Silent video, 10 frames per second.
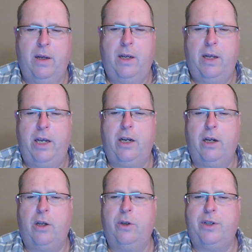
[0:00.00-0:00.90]
He
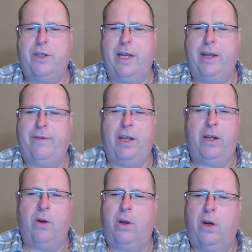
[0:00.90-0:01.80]
concludes that they
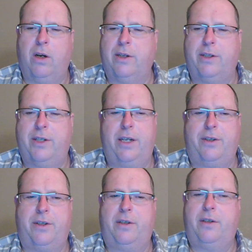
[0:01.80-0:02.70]
no longer
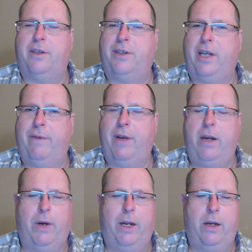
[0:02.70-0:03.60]
exist to save
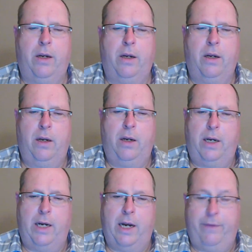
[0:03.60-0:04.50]
anyway,
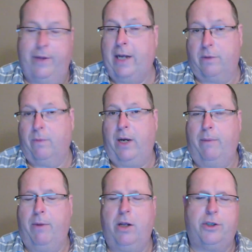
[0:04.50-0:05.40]
and that's why
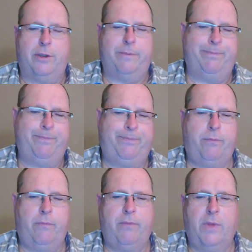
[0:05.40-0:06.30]
abolish them.
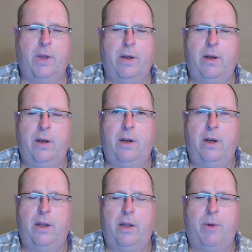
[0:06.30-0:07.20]

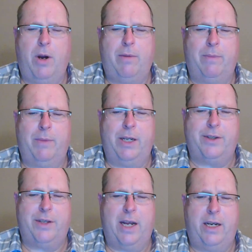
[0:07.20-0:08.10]
The problem
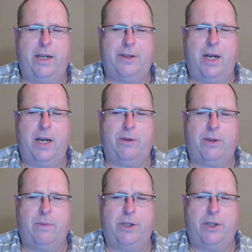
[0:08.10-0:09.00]
is that he is now
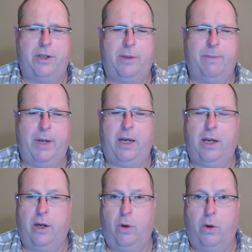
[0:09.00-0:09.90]
switching to
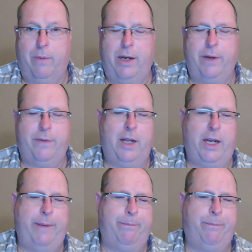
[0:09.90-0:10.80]
making a normative claim.